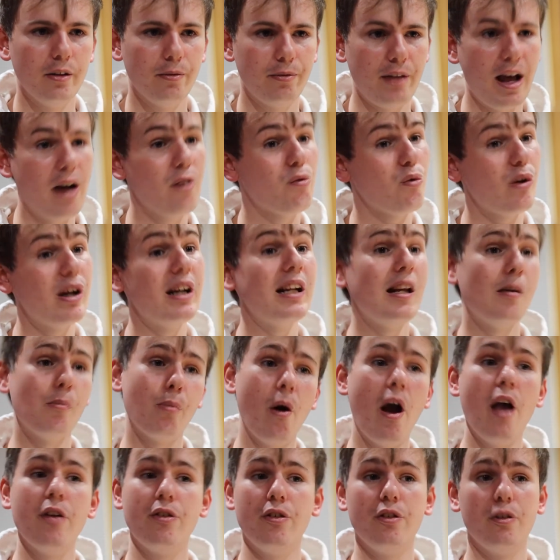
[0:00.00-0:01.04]
That really
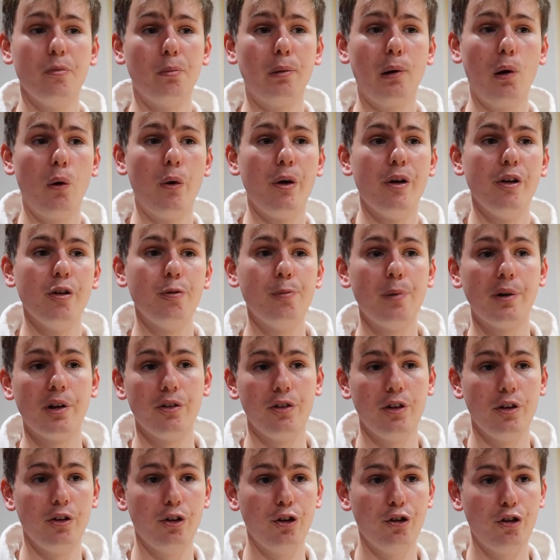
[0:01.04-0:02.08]
impresses employers because
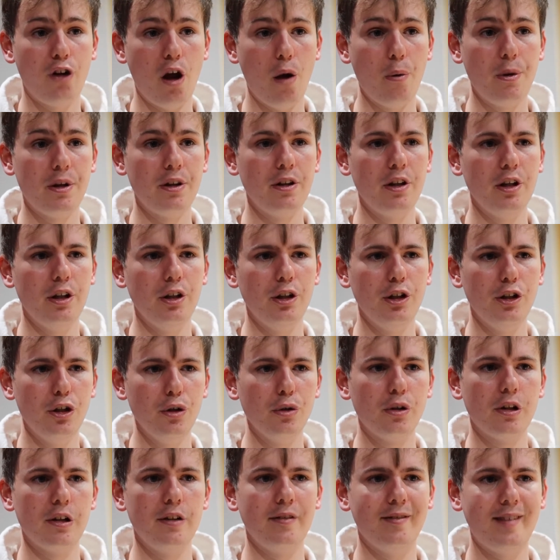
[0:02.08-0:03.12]
it's showing that you
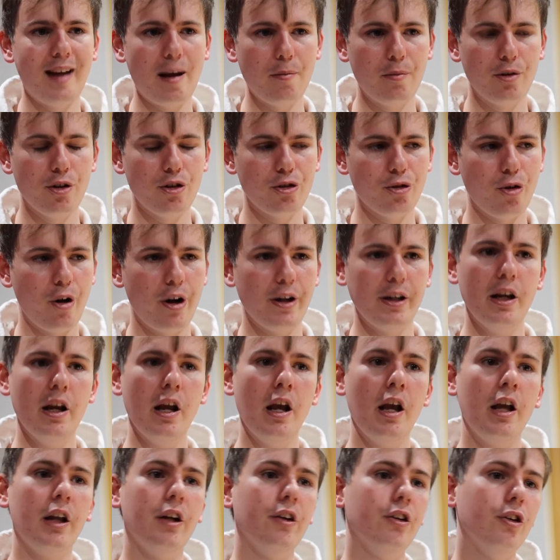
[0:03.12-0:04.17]
can demonstrate
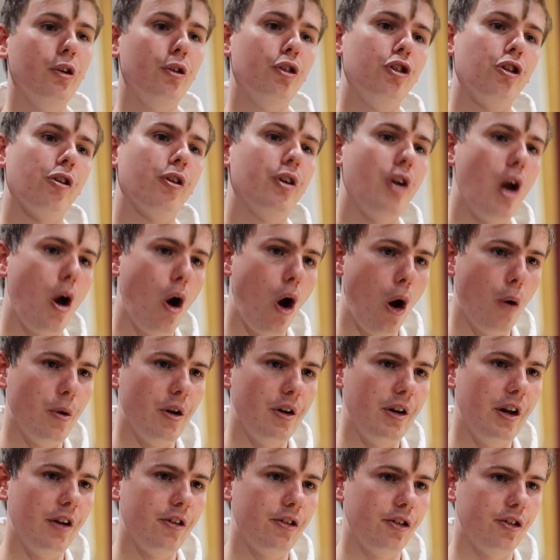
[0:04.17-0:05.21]
and use your own
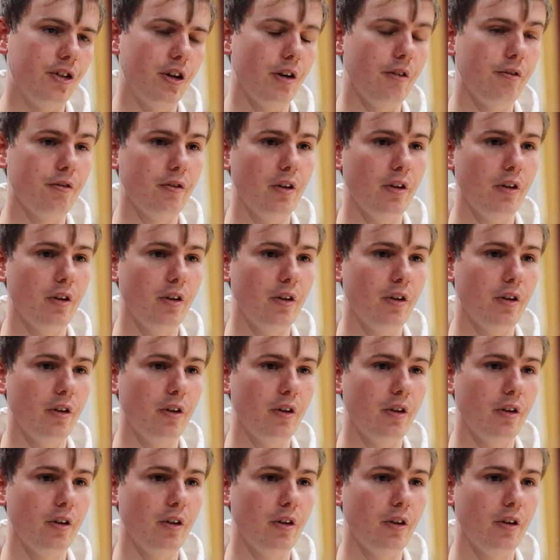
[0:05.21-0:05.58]
initiative.